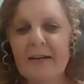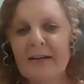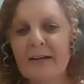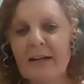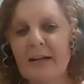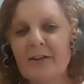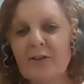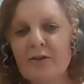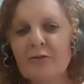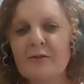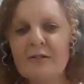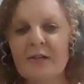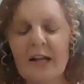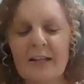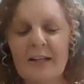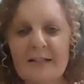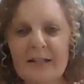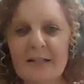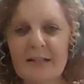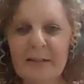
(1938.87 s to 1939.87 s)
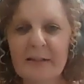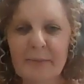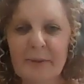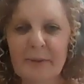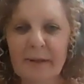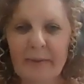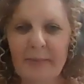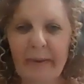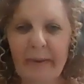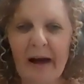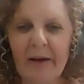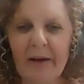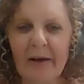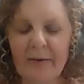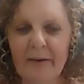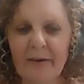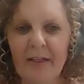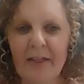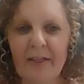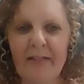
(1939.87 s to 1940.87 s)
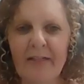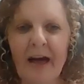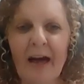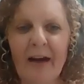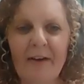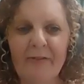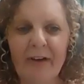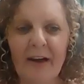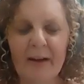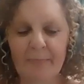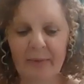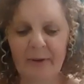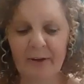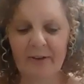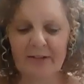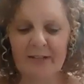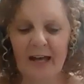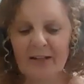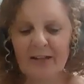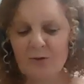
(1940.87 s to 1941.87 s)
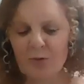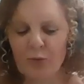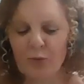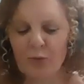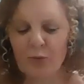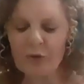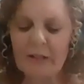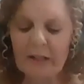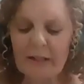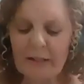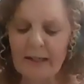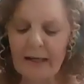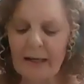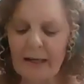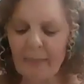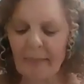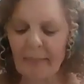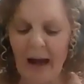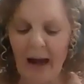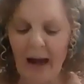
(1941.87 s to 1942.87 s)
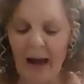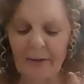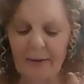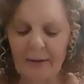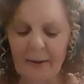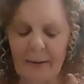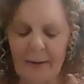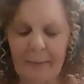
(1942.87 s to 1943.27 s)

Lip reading: Can you tell us a little bit about that event? Because that's really about